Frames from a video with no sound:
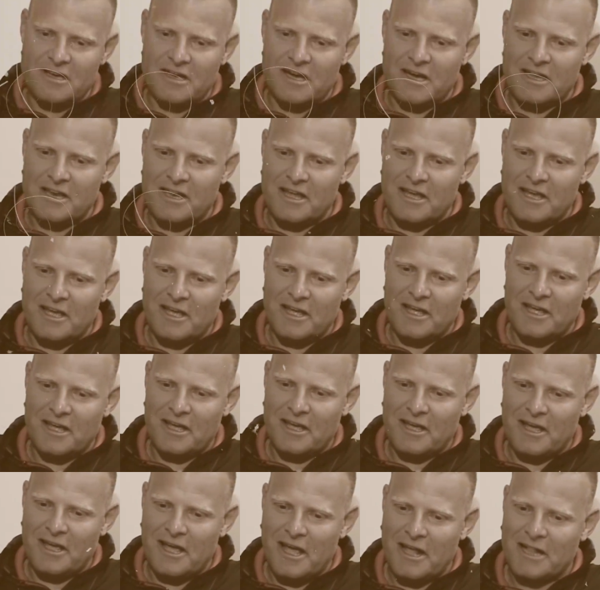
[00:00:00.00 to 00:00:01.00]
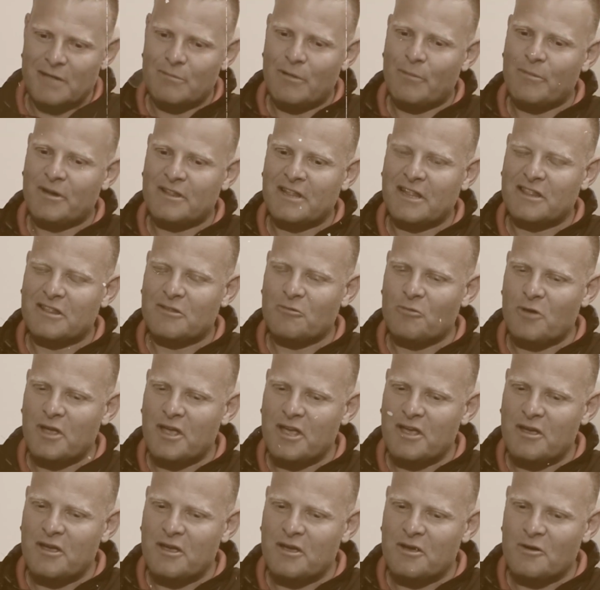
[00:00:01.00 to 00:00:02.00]
and uh, I remember that
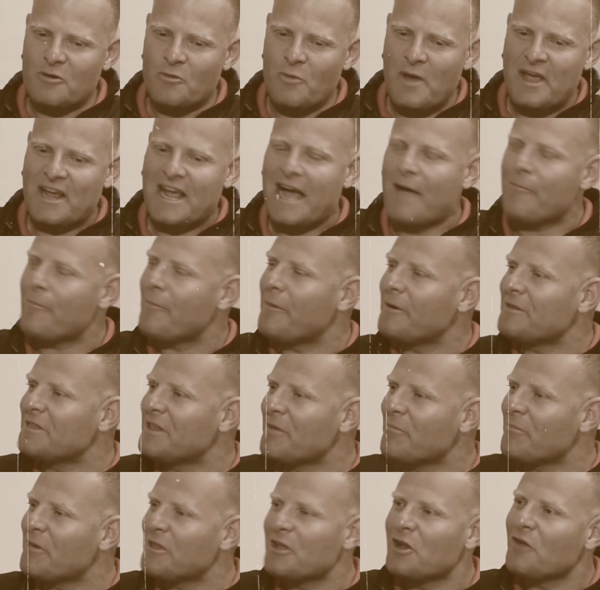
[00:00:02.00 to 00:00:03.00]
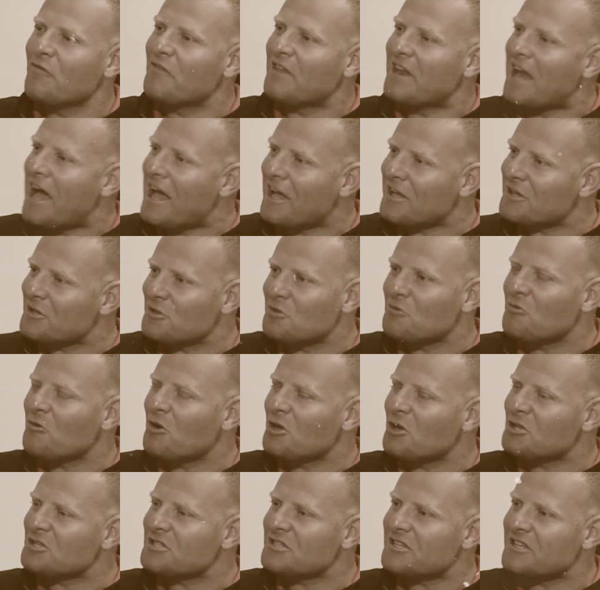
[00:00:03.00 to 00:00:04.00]
we wake up in the middle of the night to
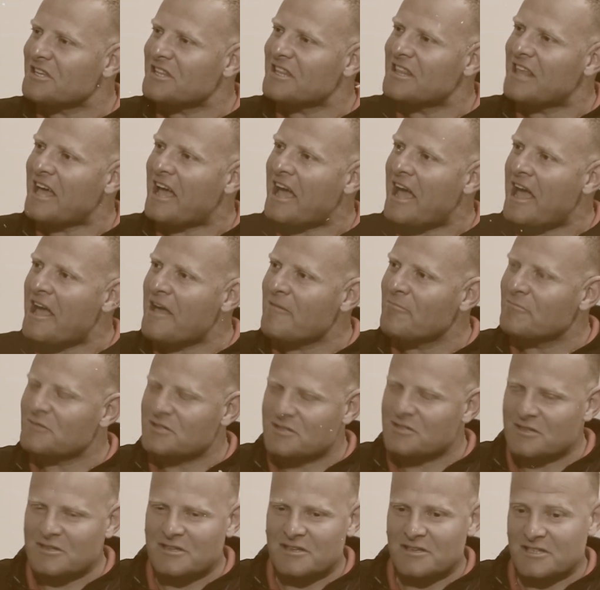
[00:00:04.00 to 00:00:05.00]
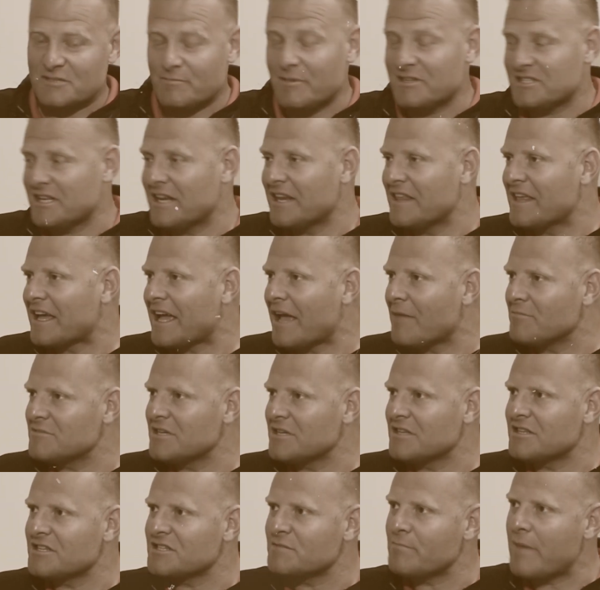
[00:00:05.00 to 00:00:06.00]
watch uh, the games, especially the games
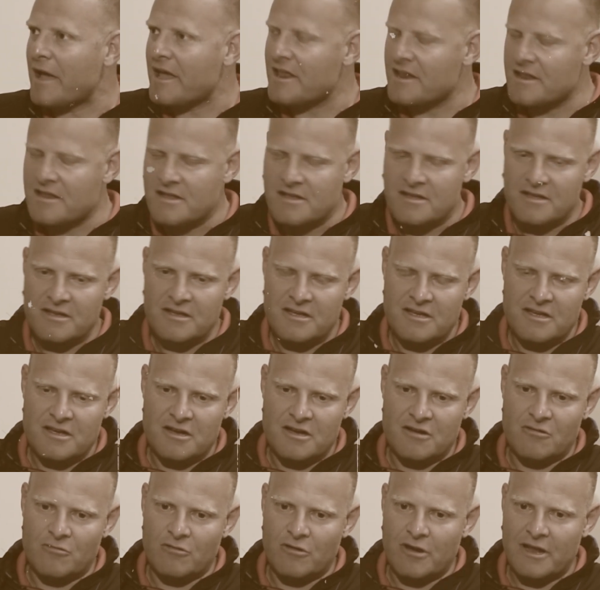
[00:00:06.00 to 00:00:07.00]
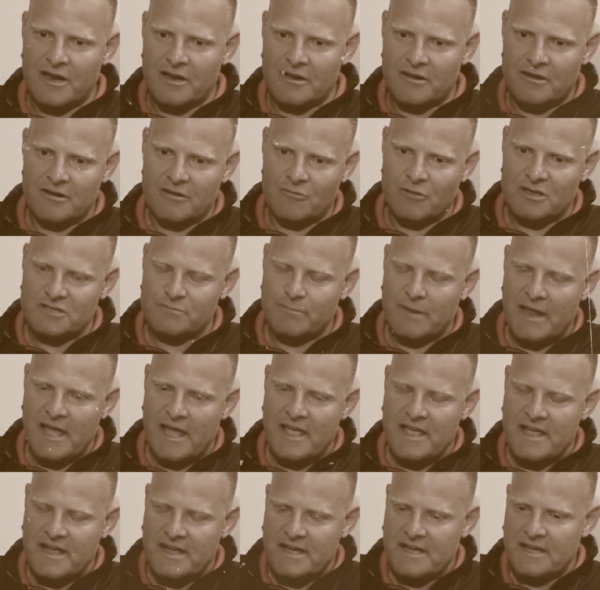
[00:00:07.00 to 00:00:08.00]
that Spain were, was
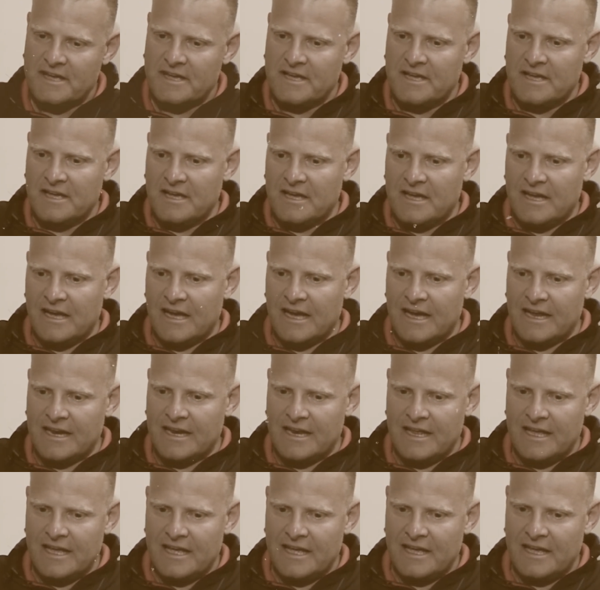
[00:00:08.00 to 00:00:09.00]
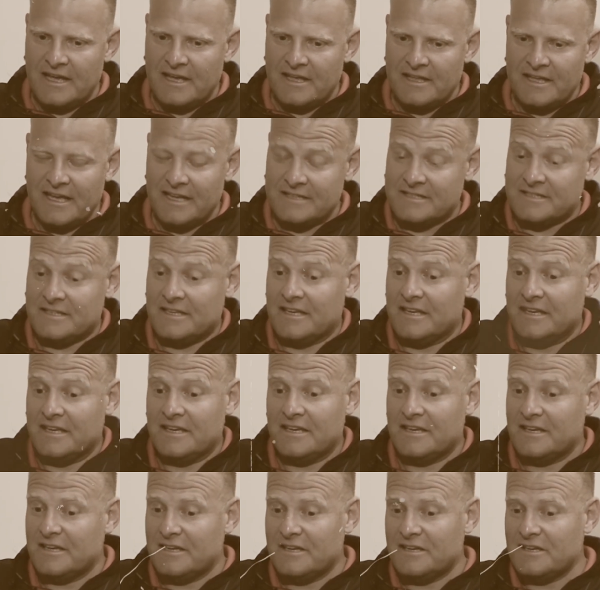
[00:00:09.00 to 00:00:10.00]
playing. And uh, yes,
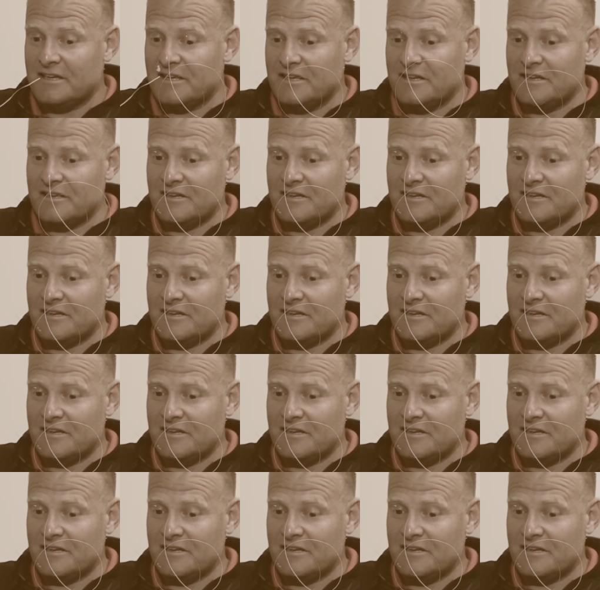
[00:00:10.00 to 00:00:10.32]
uh,